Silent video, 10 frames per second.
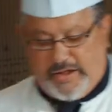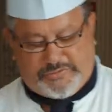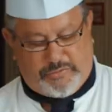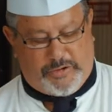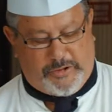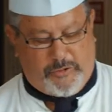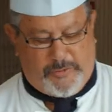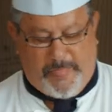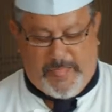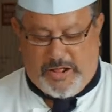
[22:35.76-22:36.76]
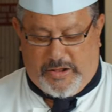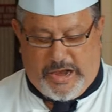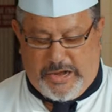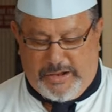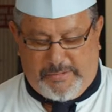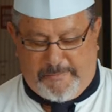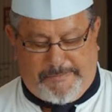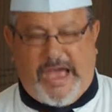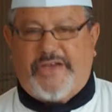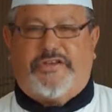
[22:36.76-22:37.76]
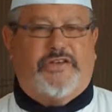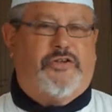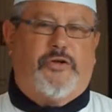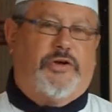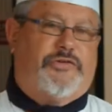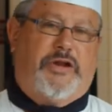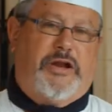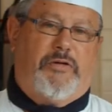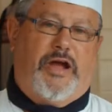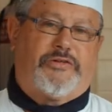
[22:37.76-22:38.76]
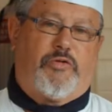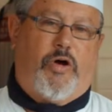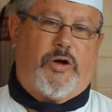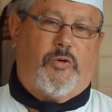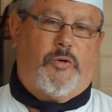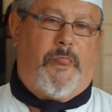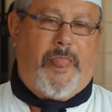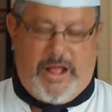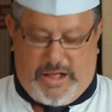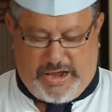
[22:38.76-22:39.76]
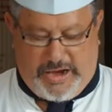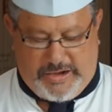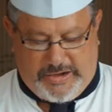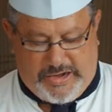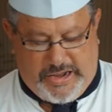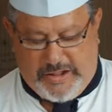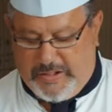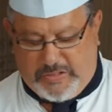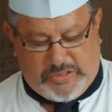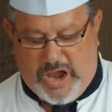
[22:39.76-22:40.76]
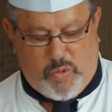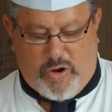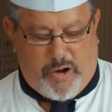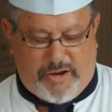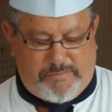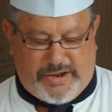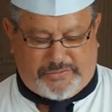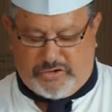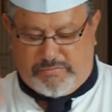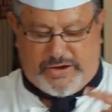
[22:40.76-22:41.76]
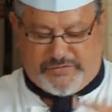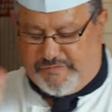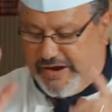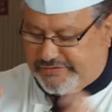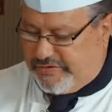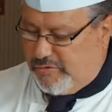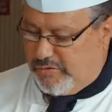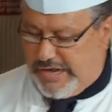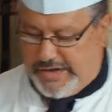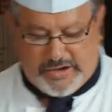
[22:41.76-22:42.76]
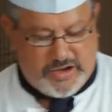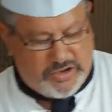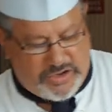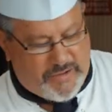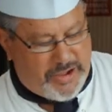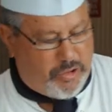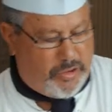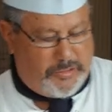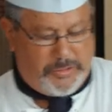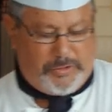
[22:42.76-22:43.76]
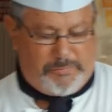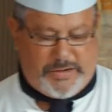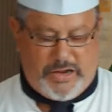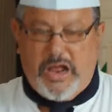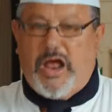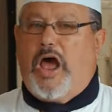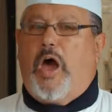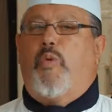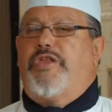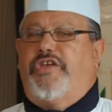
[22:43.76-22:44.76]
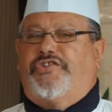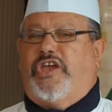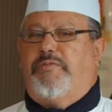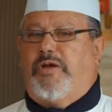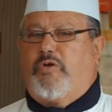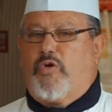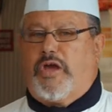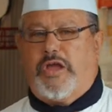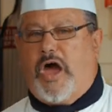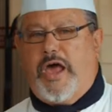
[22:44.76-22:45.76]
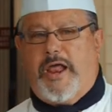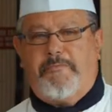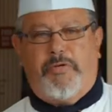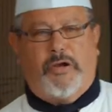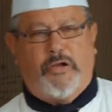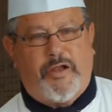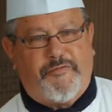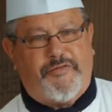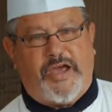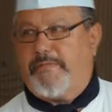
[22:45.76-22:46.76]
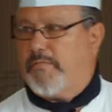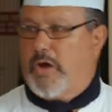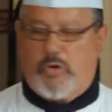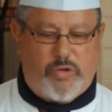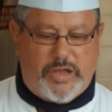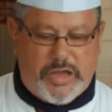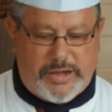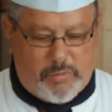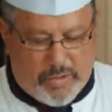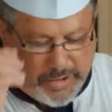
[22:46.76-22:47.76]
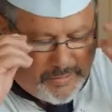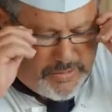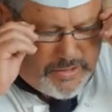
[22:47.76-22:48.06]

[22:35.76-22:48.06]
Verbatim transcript: It's really good. A little bit of pasta doesn't hurt you anyway, it's quite good. Uh, don't worry about too much fats and all that. You've only got a little bit. And when you see me cooking, I don't put a lot of fat in my cooking anyway.